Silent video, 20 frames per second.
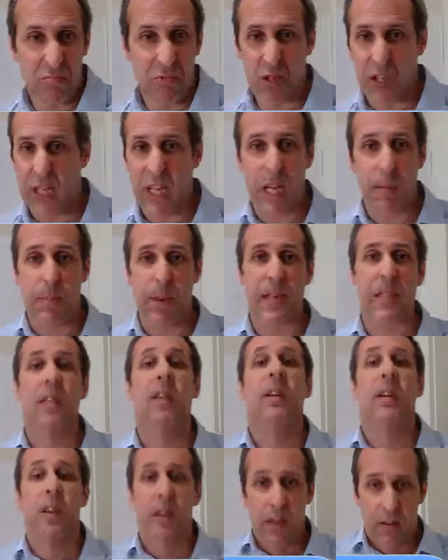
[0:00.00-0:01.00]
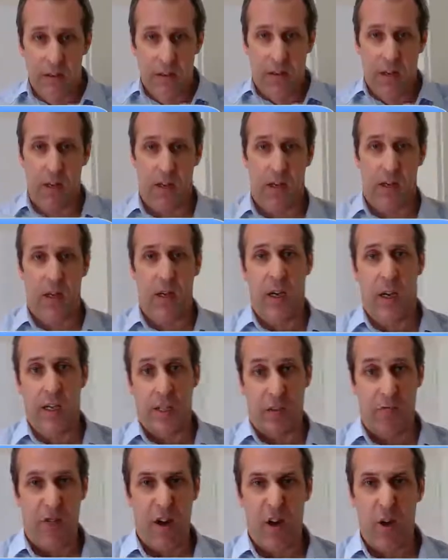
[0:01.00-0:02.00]
to keep it as
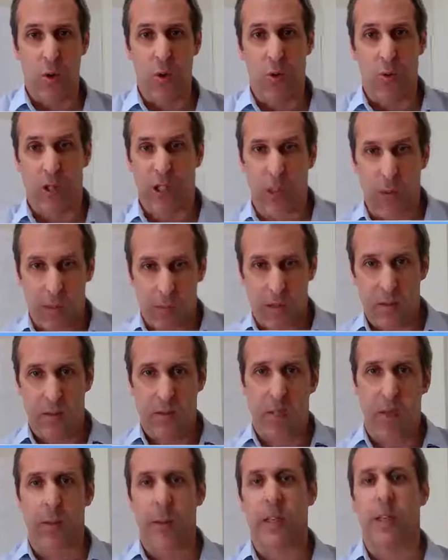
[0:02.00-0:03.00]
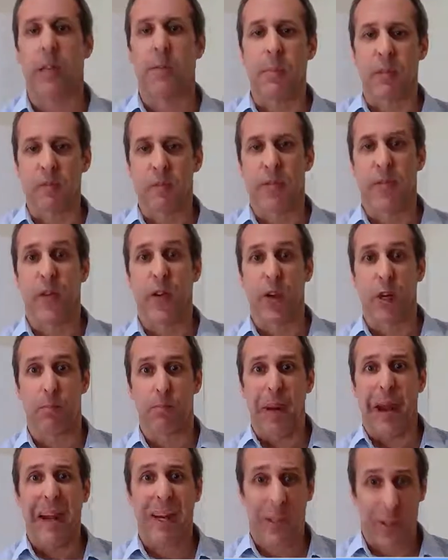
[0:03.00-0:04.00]
a record, so it can be referred
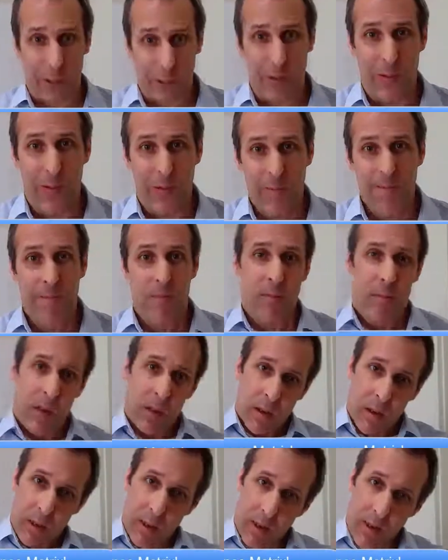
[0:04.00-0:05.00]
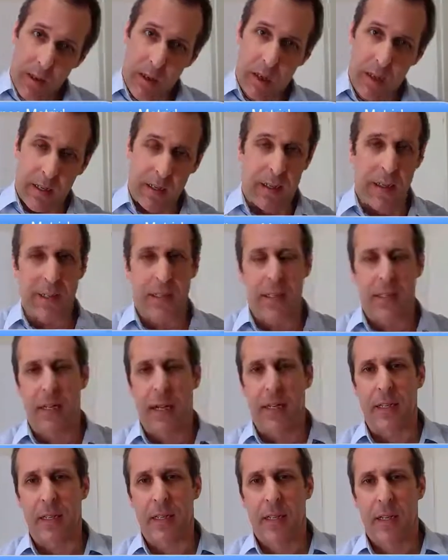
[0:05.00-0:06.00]
back to at a later
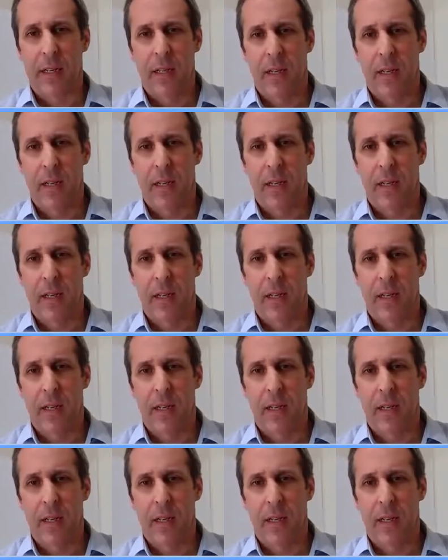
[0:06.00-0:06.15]
date.